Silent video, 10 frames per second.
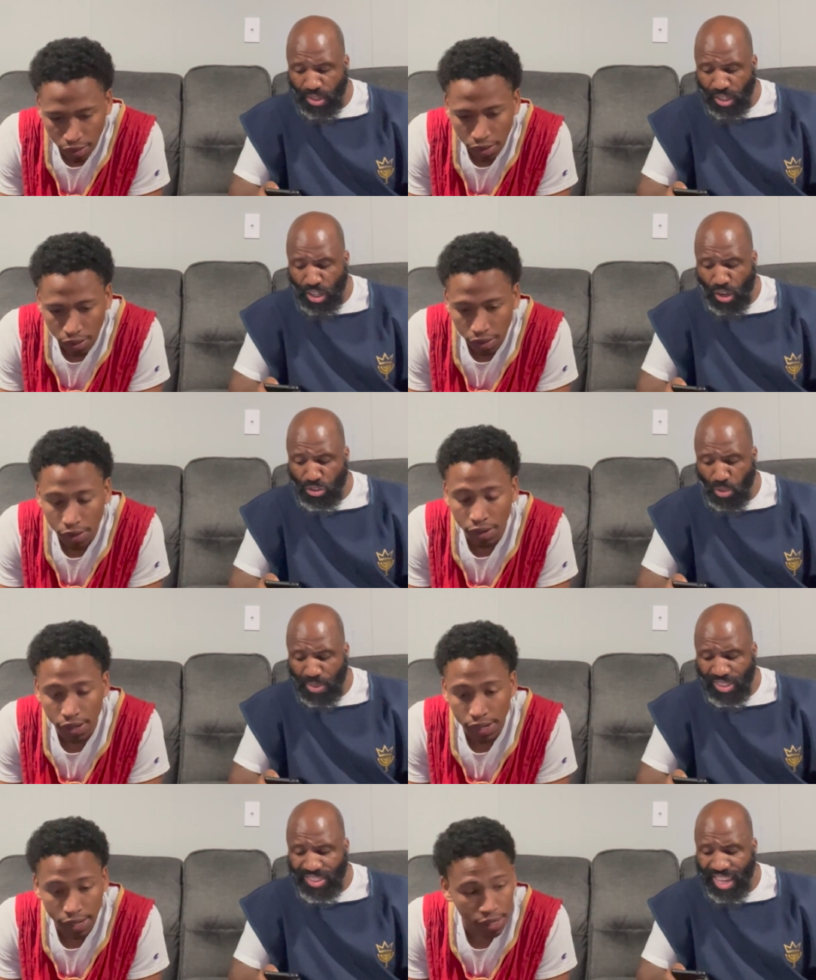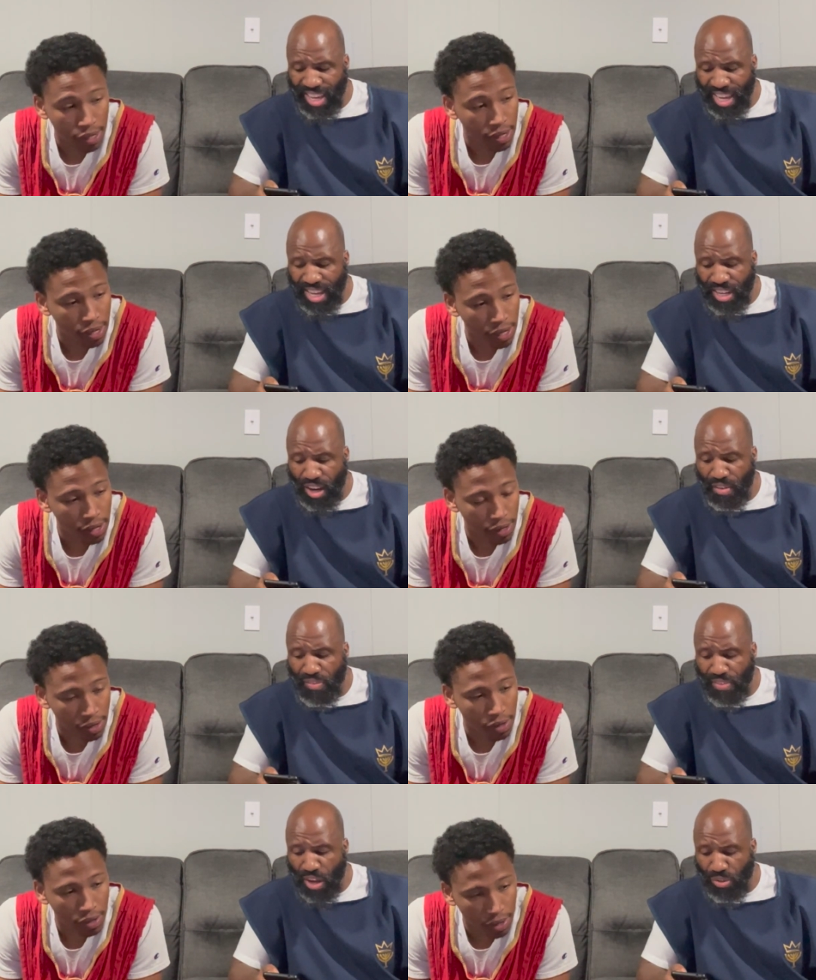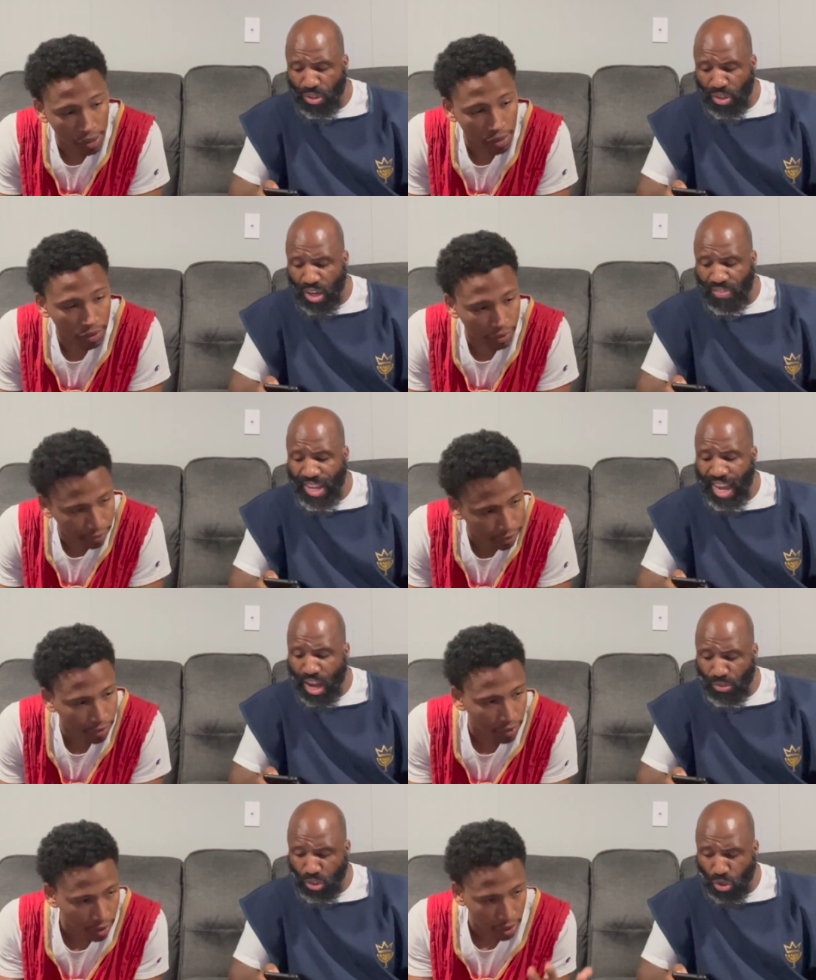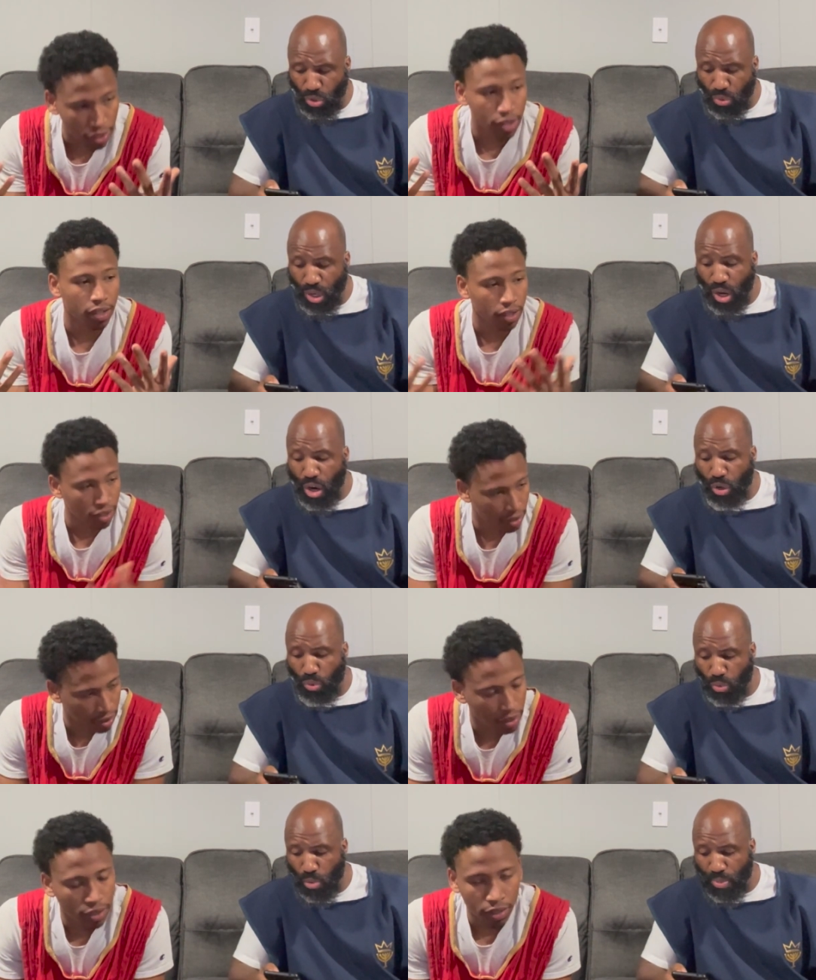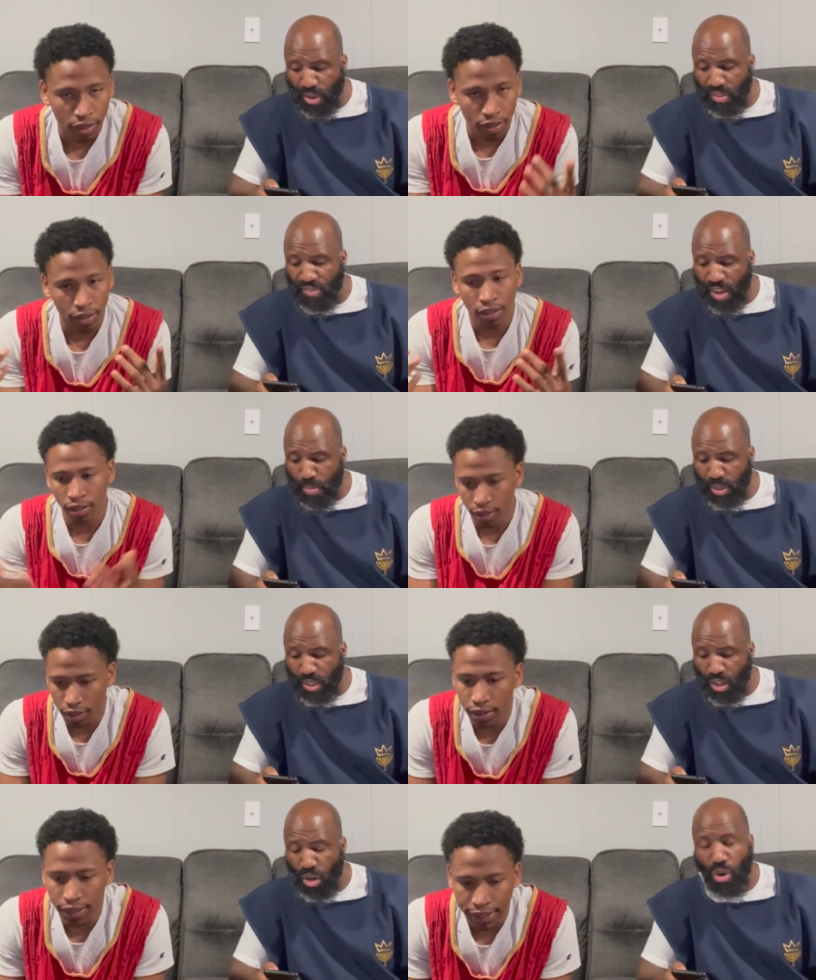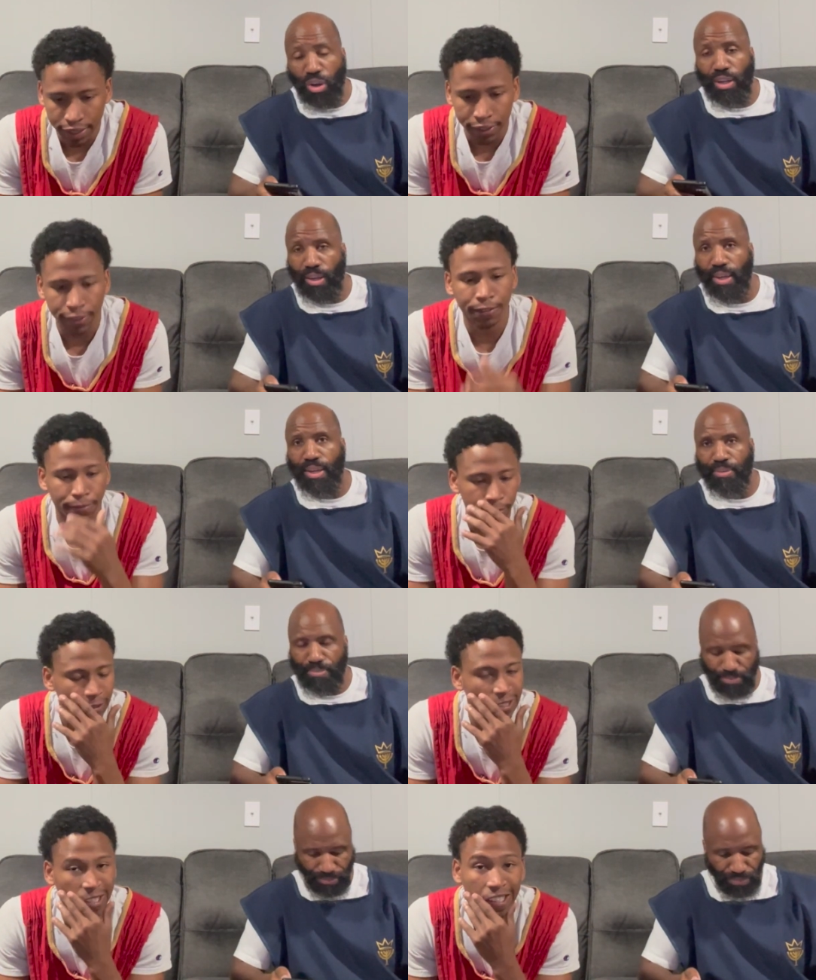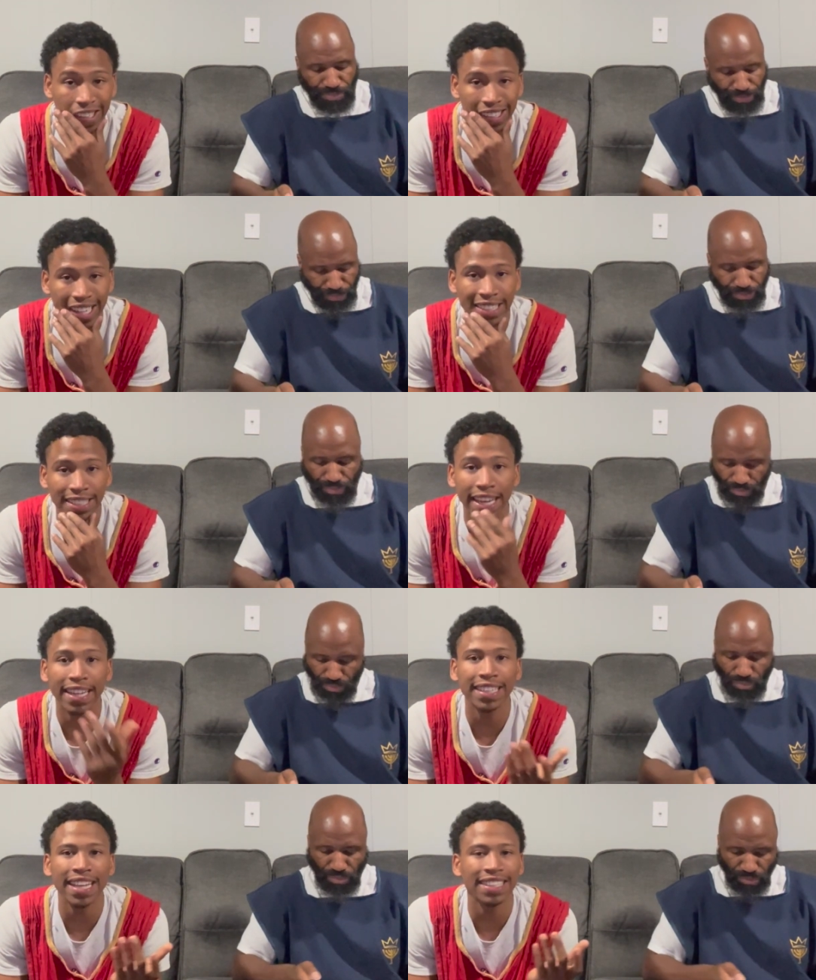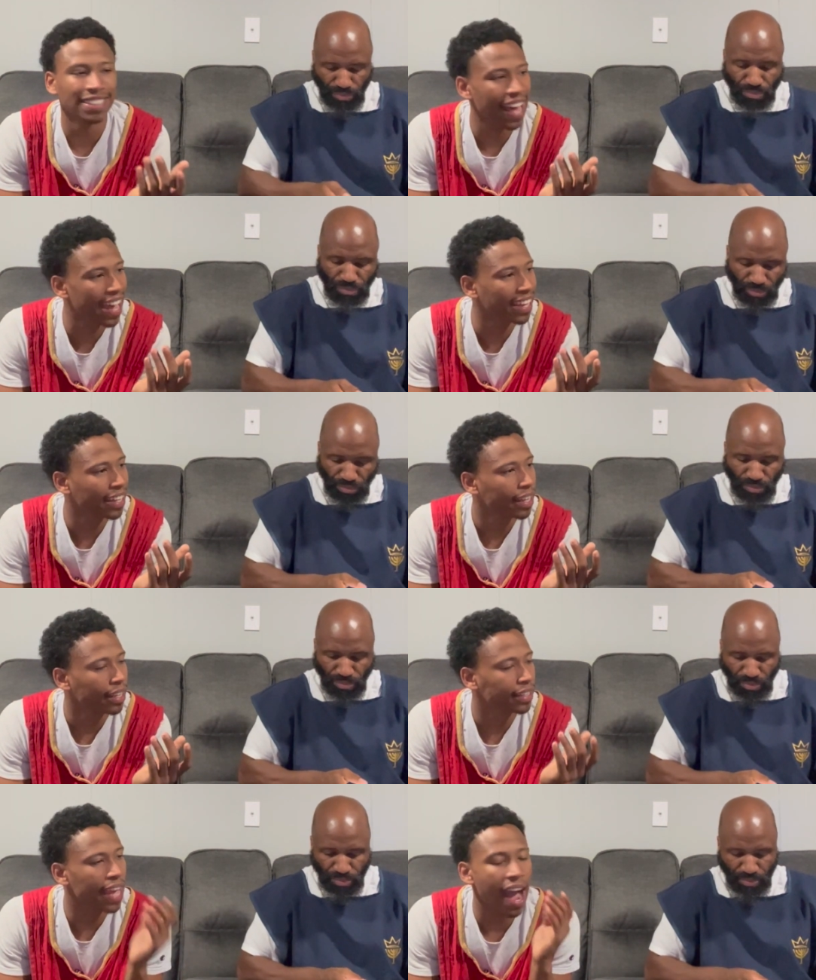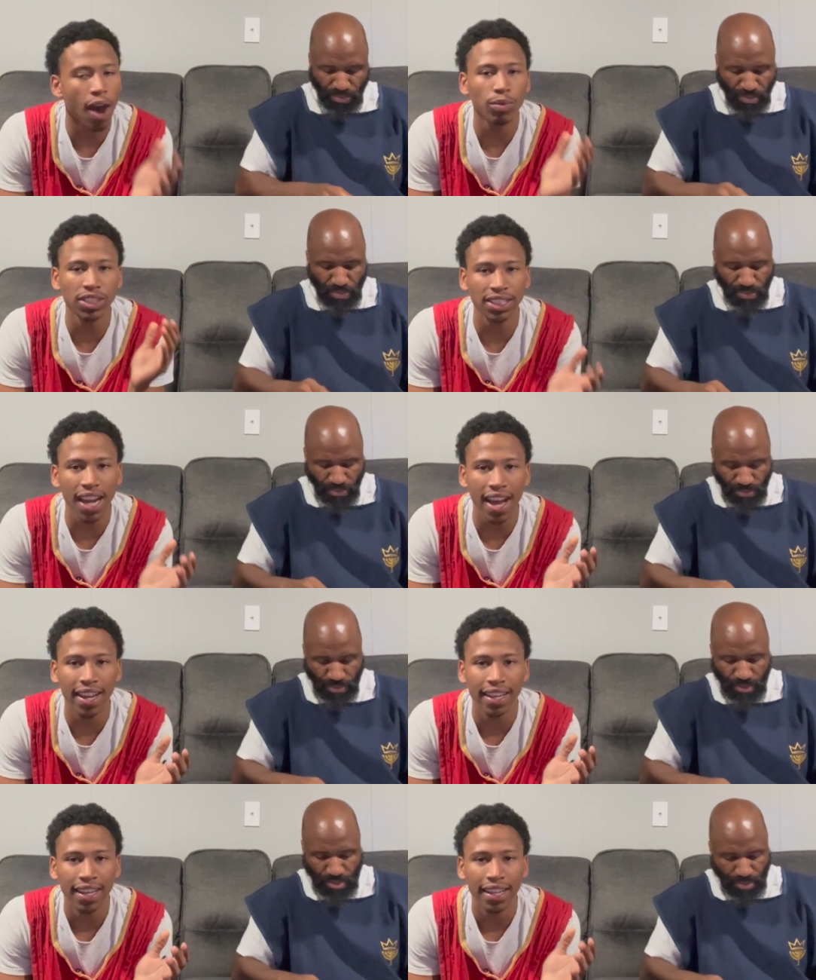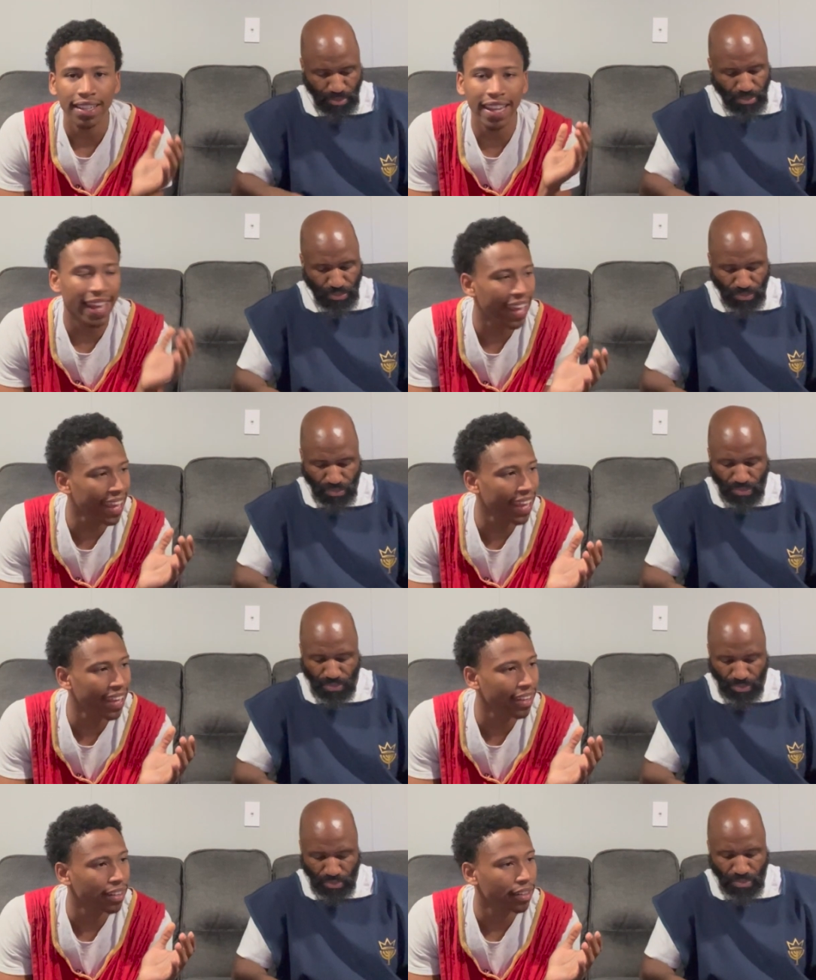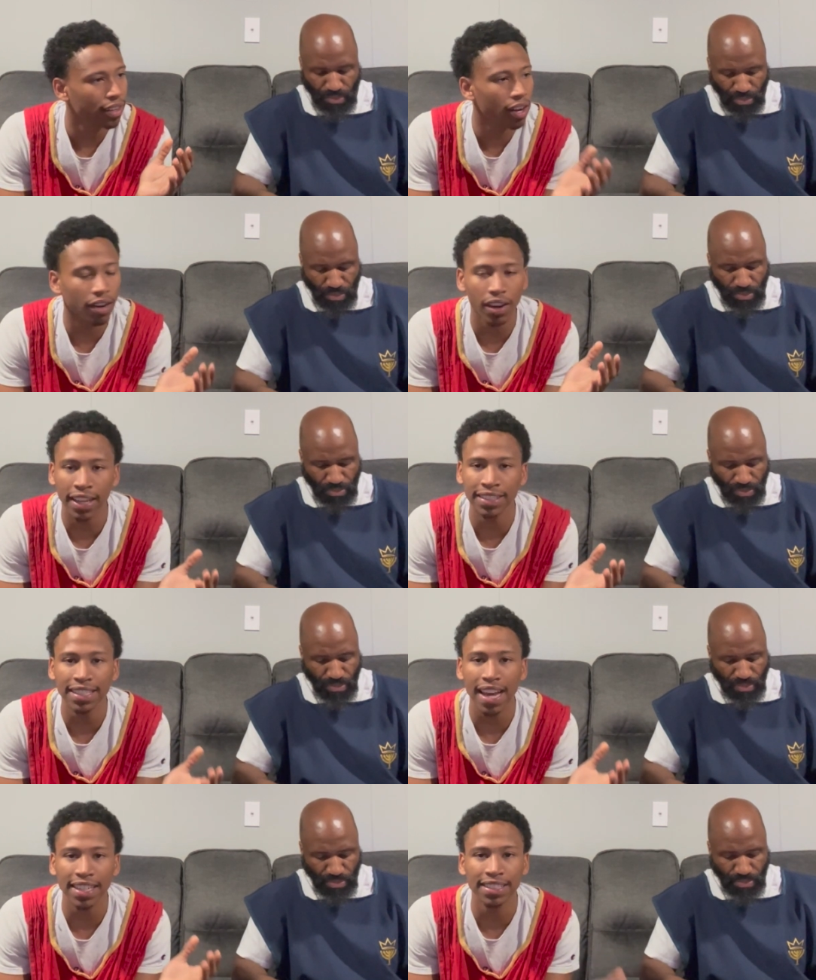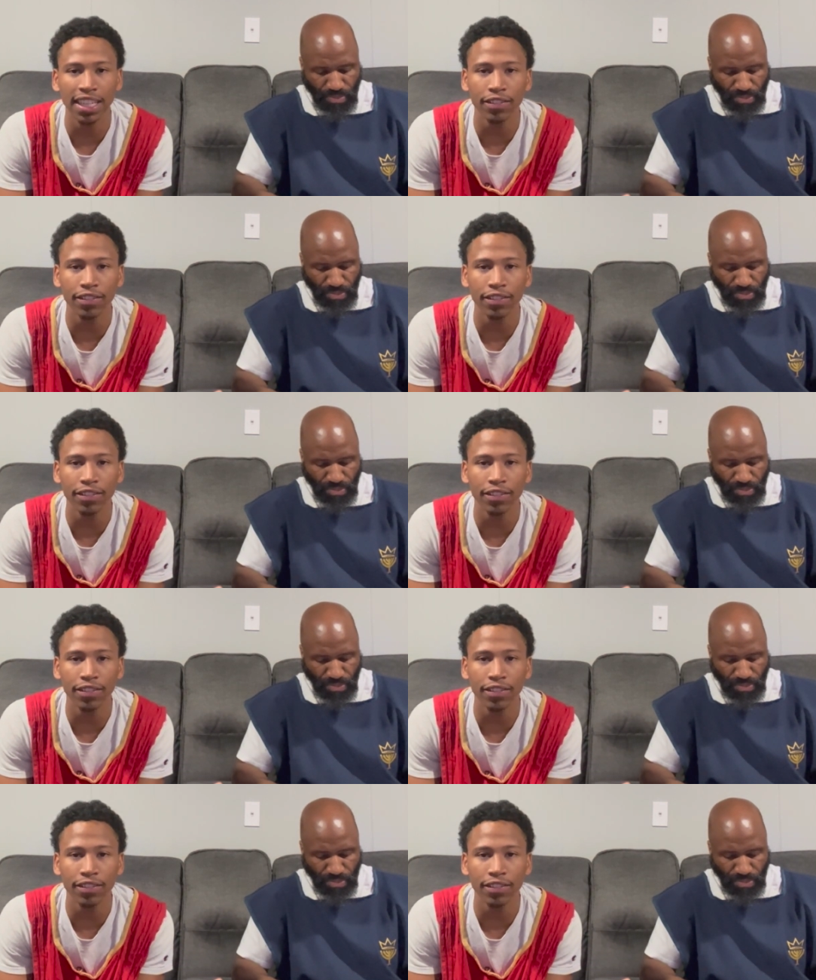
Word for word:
Speaker 1: It also means head a founder of a household, a group, family, or clan.
Speaker 2: See, that's it. And it, it's not Yahweh Shai, the head, uh, is he not the chief